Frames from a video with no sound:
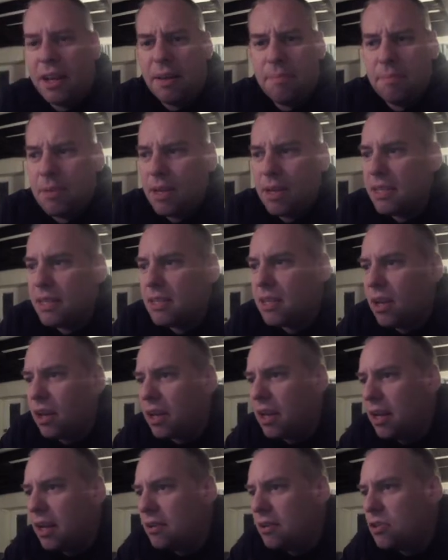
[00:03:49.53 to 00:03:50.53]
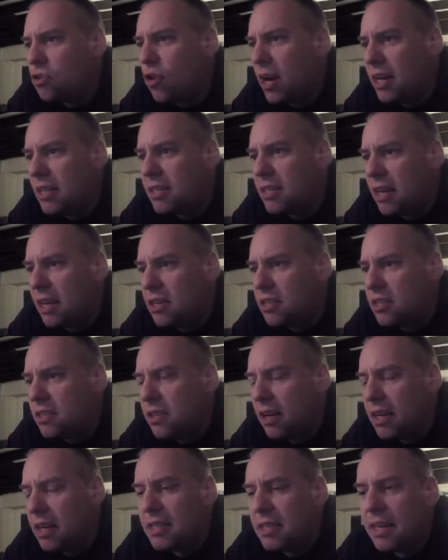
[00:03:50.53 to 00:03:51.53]
it's like a train station
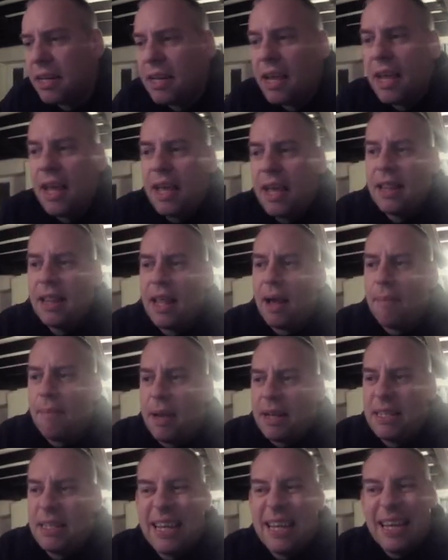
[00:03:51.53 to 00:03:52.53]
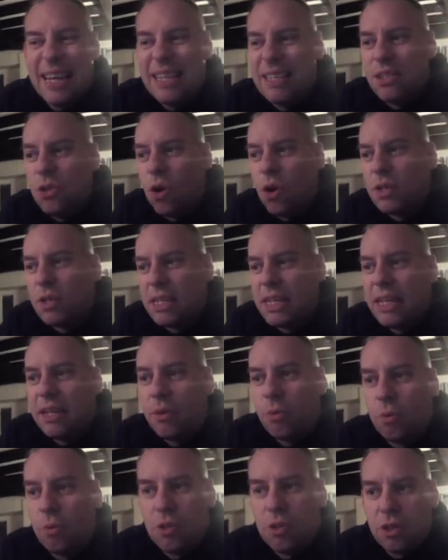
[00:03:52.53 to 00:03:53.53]
sign, isn't it? That means is not
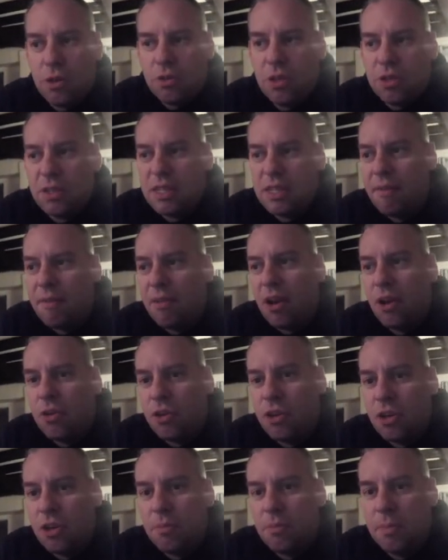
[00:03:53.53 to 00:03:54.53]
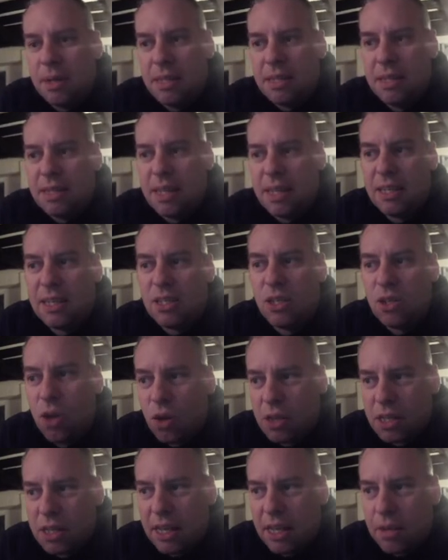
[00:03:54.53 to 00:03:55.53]
equal to. So 700 Newton meters is
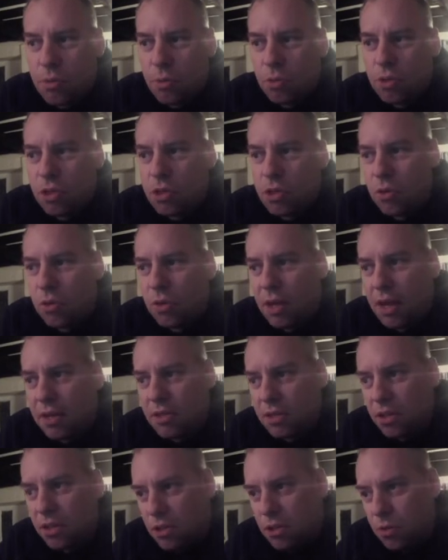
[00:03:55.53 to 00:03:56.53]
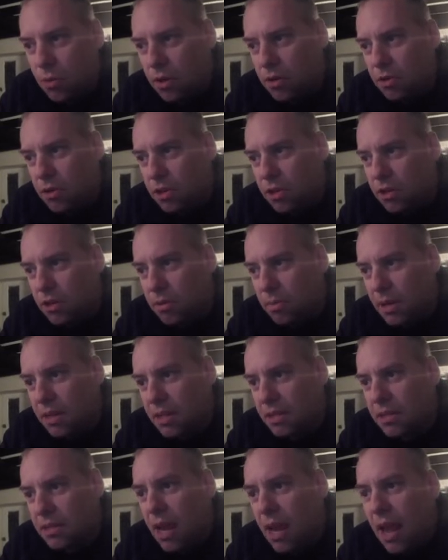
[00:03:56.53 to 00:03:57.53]
not equal to 2,200 Newton
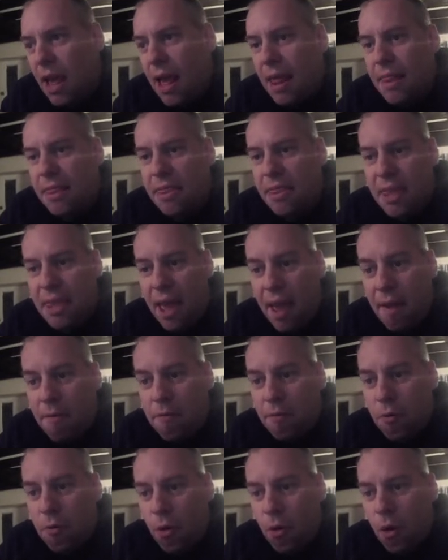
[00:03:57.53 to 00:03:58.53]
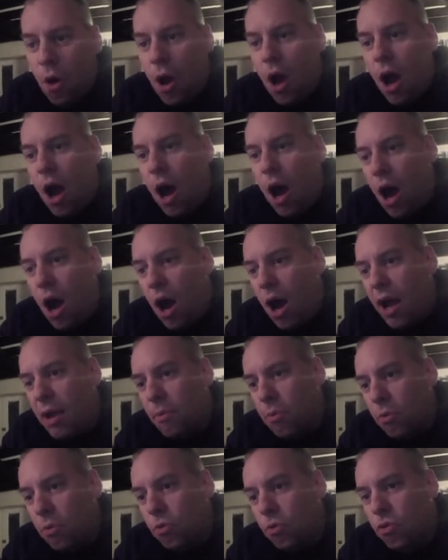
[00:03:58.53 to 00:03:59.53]
meters. Therefore, I
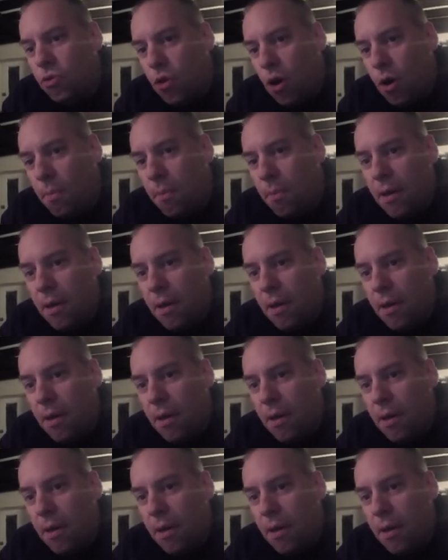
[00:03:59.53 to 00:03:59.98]
will drop